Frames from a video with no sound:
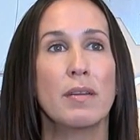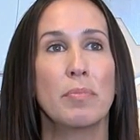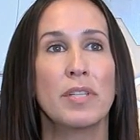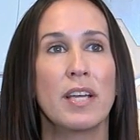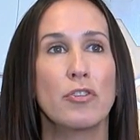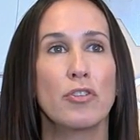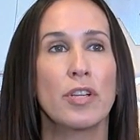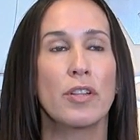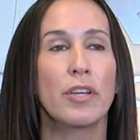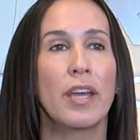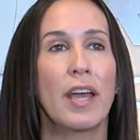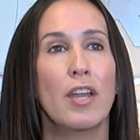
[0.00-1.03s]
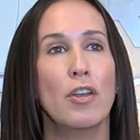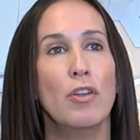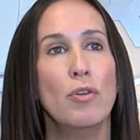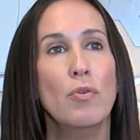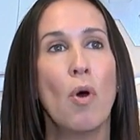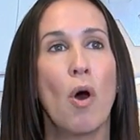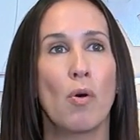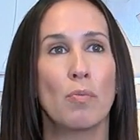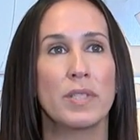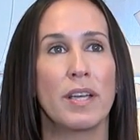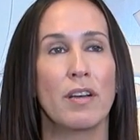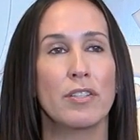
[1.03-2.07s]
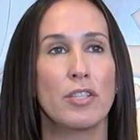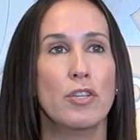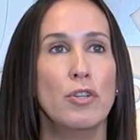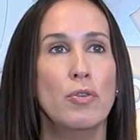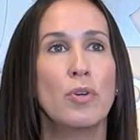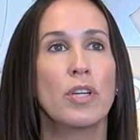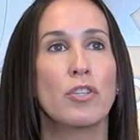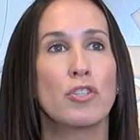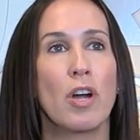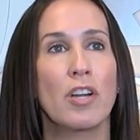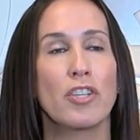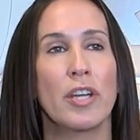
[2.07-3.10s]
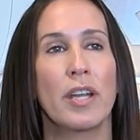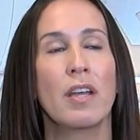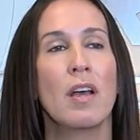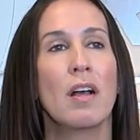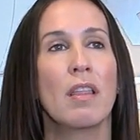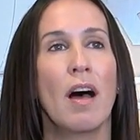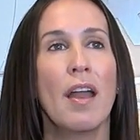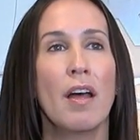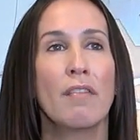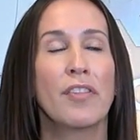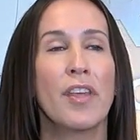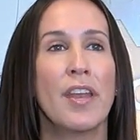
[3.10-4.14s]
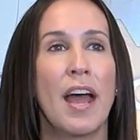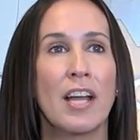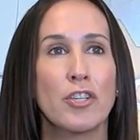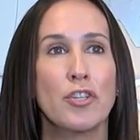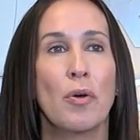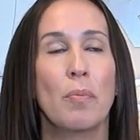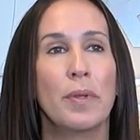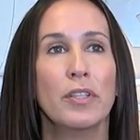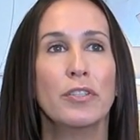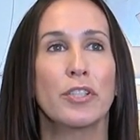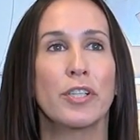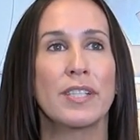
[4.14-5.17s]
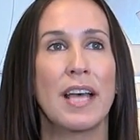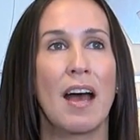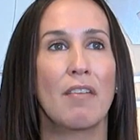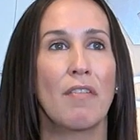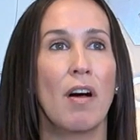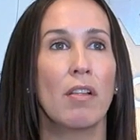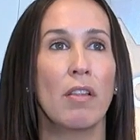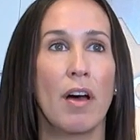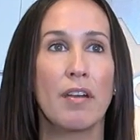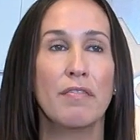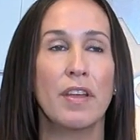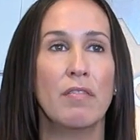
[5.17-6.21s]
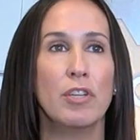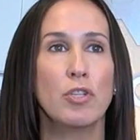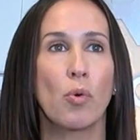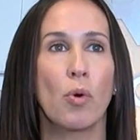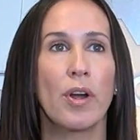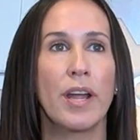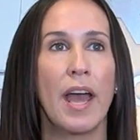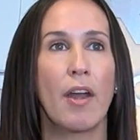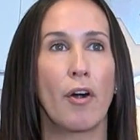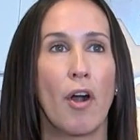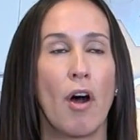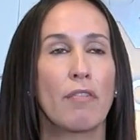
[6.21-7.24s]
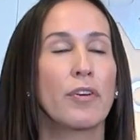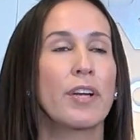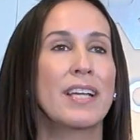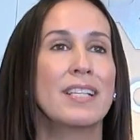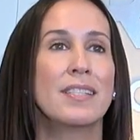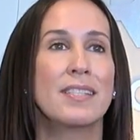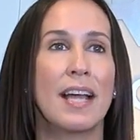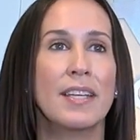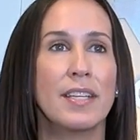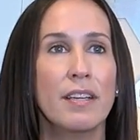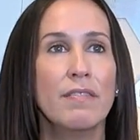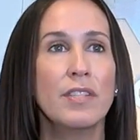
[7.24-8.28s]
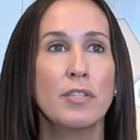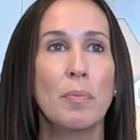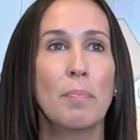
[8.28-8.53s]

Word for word: in potentially looking at new home sales and new construction, a lot of the national builders have a lot of inventory and are offering incentives to